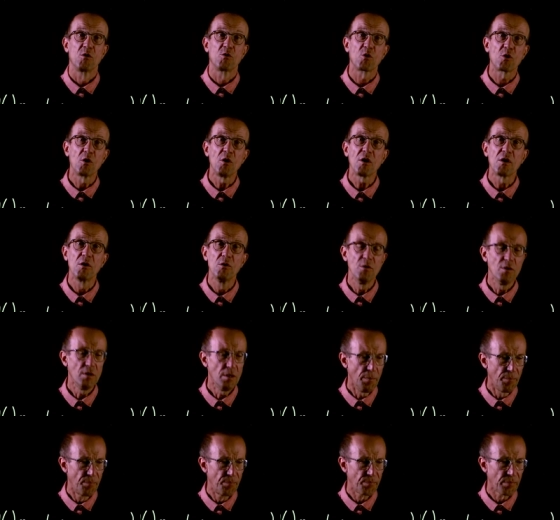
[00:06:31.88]
To
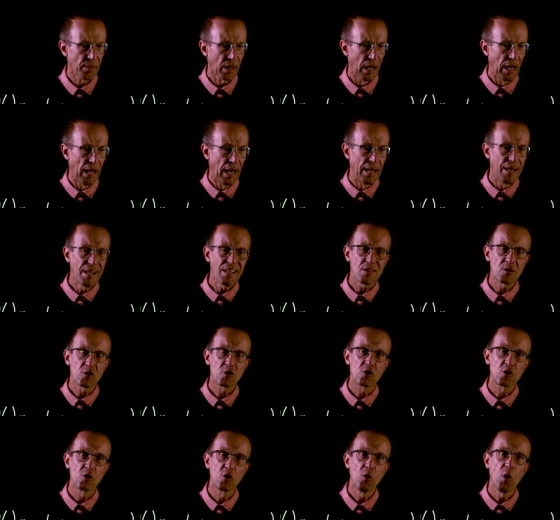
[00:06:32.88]
conclude, let us
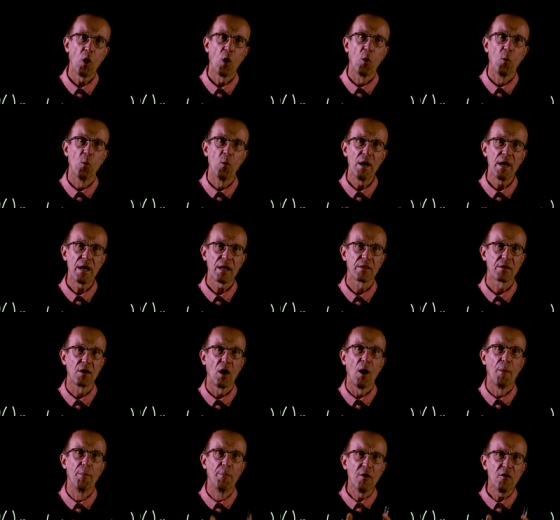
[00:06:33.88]
show where
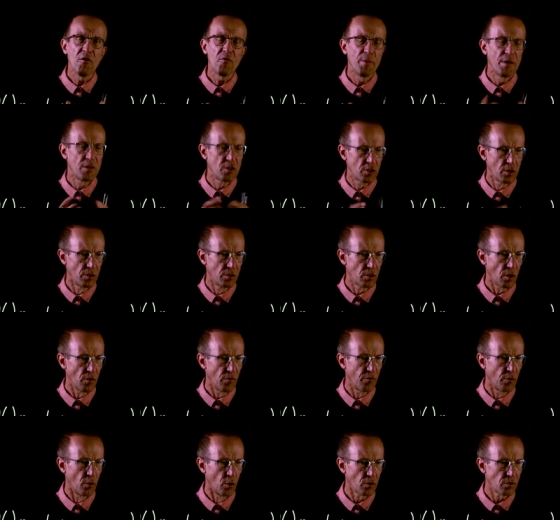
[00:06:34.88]
the above-mentioned
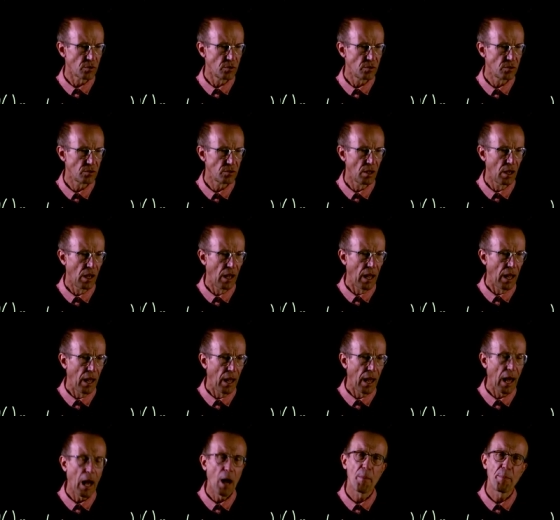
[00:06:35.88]
forces
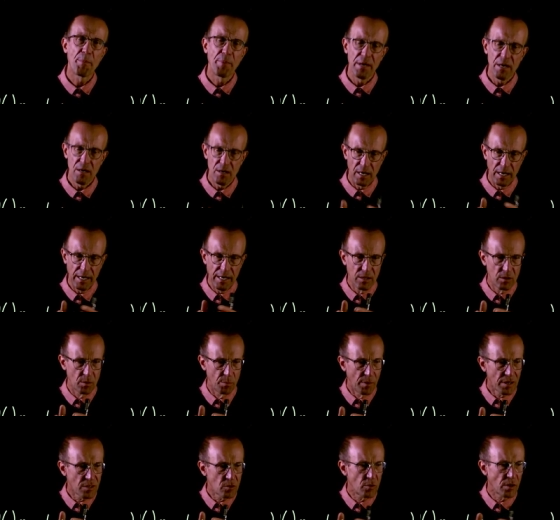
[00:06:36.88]
appear in the
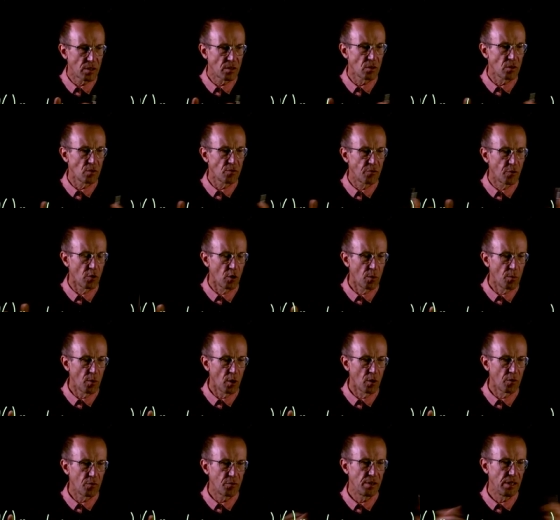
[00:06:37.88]
matrix form
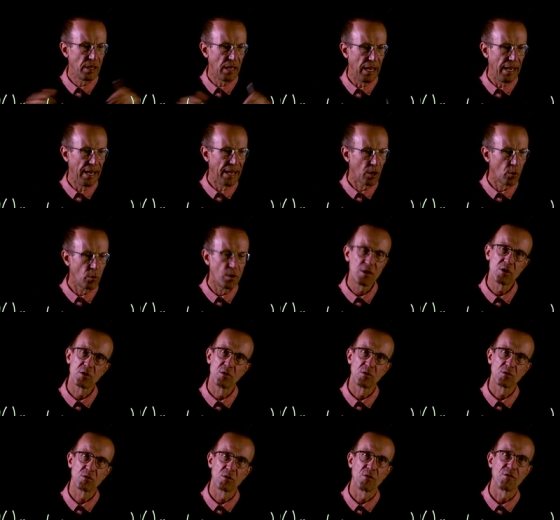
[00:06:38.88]
of the
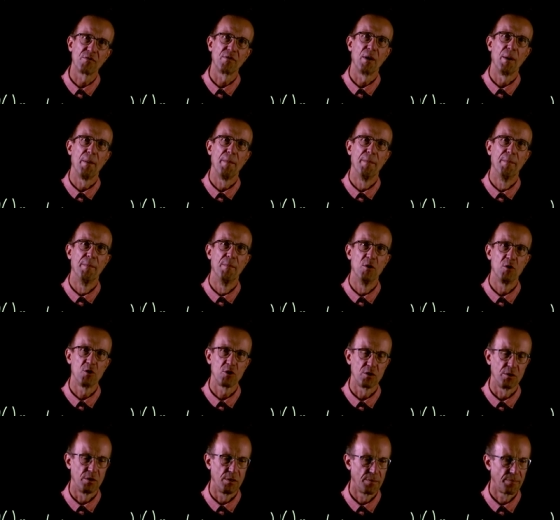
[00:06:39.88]
equations of
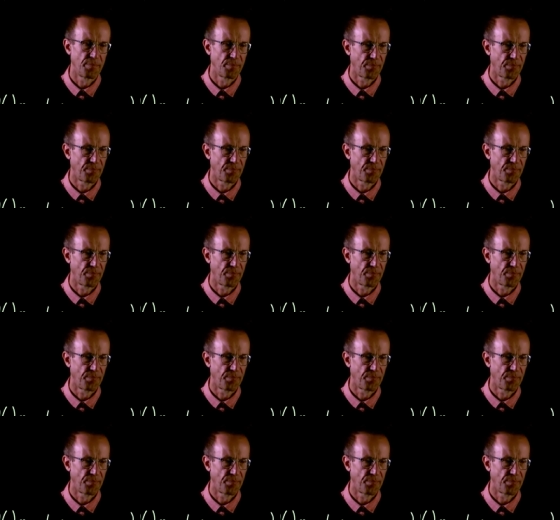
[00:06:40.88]
motion.